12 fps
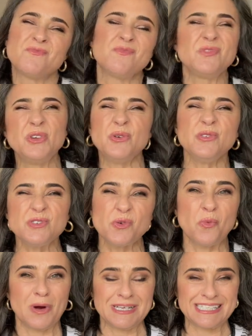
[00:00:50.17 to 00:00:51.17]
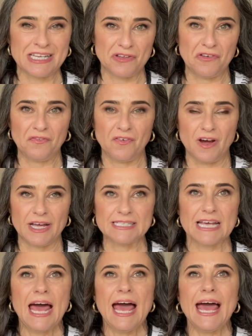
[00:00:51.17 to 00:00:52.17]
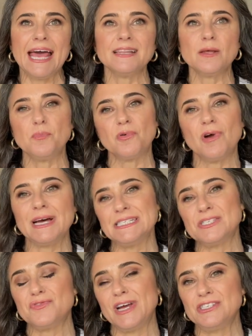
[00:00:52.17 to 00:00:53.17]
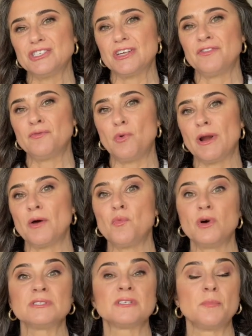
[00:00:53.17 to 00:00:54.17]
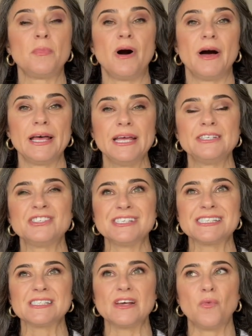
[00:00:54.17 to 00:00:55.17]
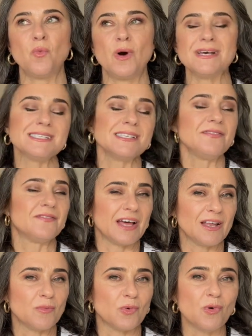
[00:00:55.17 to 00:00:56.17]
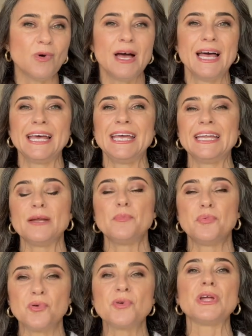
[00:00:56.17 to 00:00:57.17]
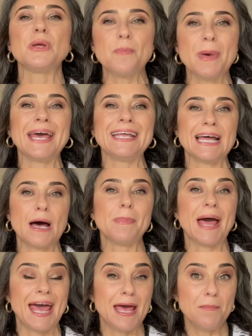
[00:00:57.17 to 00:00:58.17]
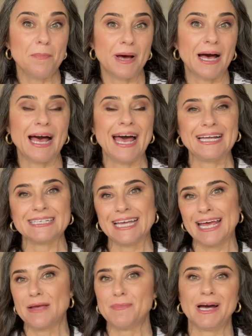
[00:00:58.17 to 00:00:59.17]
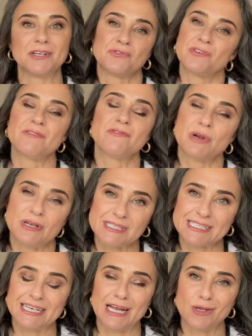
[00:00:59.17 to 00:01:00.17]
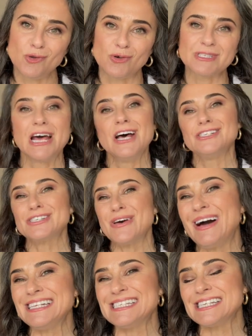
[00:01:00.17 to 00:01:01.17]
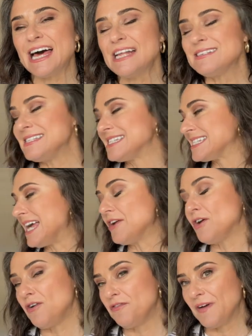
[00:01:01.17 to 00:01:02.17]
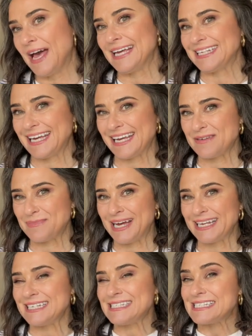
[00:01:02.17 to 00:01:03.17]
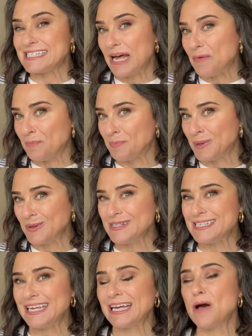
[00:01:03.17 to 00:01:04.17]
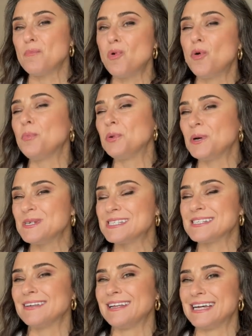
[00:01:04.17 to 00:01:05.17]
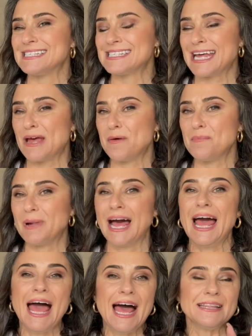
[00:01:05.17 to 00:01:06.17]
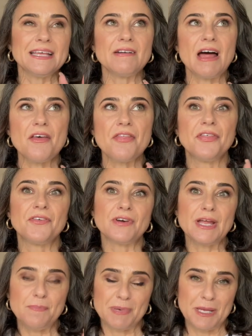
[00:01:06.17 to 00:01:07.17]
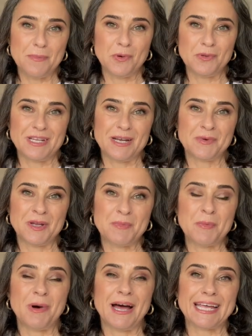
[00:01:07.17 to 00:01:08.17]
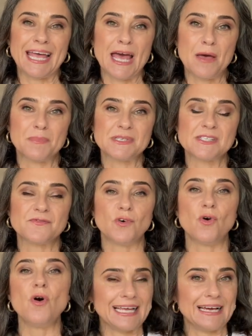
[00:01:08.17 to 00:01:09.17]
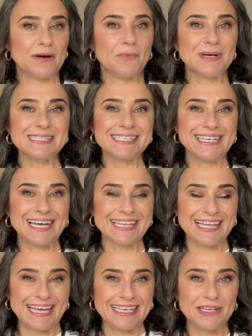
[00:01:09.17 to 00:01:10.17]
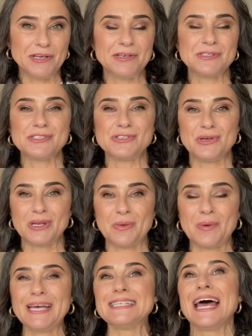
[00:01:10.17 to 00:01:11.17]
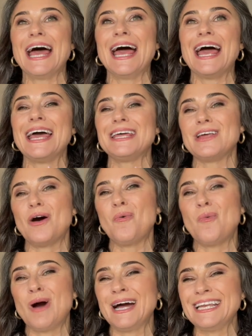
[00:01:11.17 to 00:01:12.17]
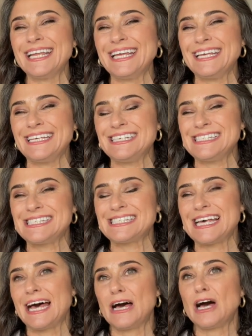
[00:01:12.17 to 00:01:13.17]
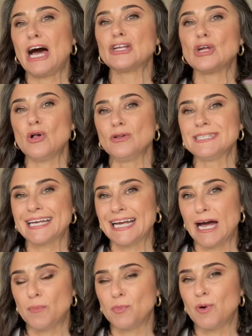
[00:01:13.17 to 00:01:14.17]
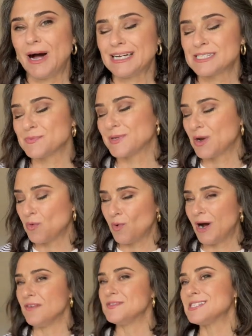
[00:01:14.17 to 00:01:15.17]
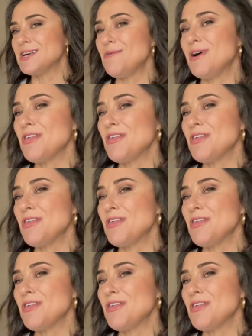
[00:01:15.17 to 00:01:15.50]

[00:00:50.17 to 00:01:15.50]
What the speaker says: usual ones that you find. And the price range of what I want to buy just wasn't available in a pre-made up hamper at Kmart or everywhere else that I looked. So decided to start off at Kmart and start building a more personalized hamper. There are 3 people that I'm going to be buying hampers for. One's a young lady who's newlywed, and one is an older couple, husband and wife. So I